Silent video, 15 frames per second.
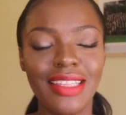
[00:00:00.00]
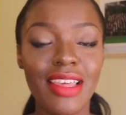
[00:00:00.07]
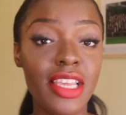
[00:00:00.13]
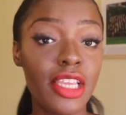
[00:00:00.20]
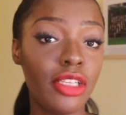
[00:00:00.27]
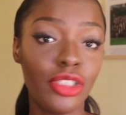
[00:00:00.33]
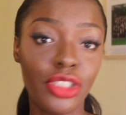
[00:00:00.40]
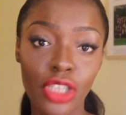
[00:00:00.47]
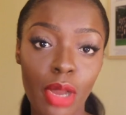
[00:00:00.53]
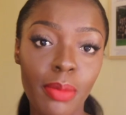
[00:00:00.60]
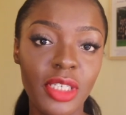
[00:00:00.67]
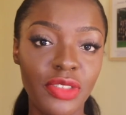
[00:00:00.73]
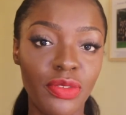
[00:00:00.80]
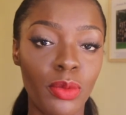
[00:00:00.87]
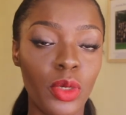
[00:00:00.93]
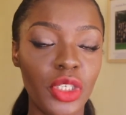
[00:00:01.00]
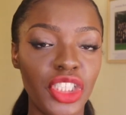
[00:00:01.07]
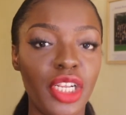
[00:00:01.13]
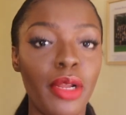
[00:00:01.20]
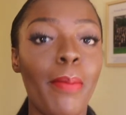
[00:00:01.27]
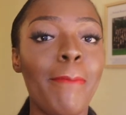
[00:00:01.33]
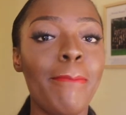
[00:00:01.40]
Thank you so much for
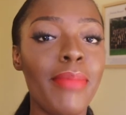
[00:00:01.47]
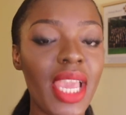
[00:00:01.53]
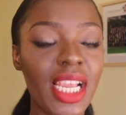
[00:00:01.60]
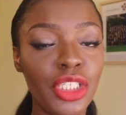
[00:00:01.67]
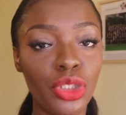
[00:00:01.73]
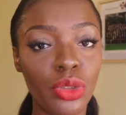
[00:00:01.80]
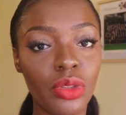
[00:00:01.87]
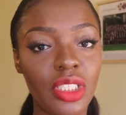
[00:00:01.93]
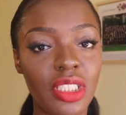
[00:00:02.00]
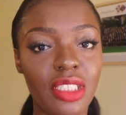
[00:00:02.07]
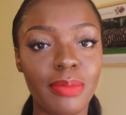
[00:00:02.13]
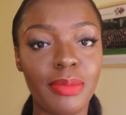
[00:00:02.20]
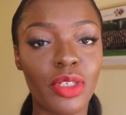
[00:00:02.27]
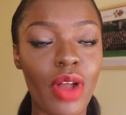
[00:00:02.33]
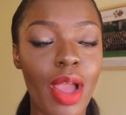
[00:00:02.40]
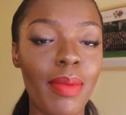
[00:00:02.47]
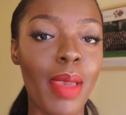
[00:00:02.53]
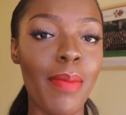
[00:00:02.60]
watching. Make sure to subscribe